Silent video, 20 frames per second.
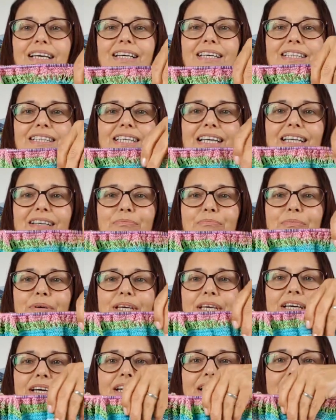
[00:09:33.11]
is getting
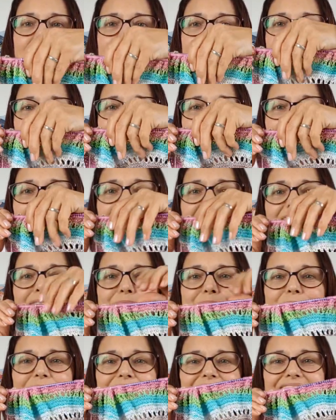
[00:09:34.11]
bigger
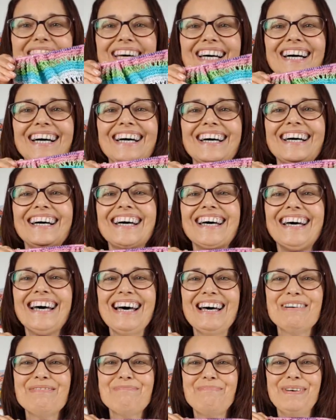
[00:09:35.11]
and bigger
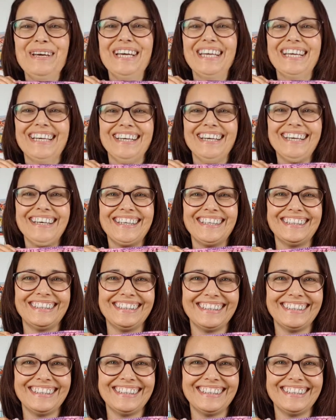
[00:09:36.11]
and bigger.